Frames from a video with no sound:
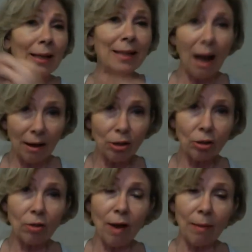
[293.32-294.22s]
down into
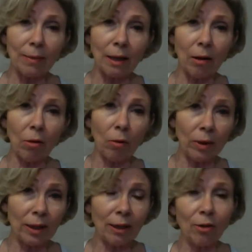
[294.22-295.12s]
the rabbit hole, or
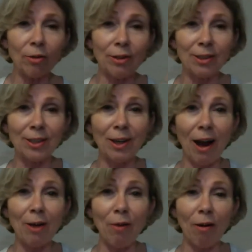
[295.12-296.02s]
it can
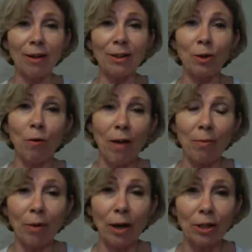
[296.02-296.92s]
skyrocket your
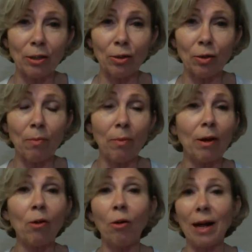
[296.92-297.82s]
vibration to
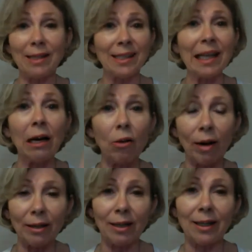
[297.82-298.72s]

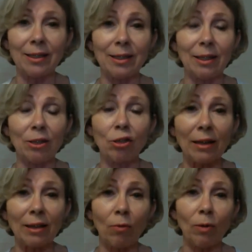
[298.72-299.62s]
accelerate
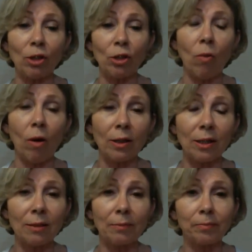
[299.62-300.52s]
attracting what you want.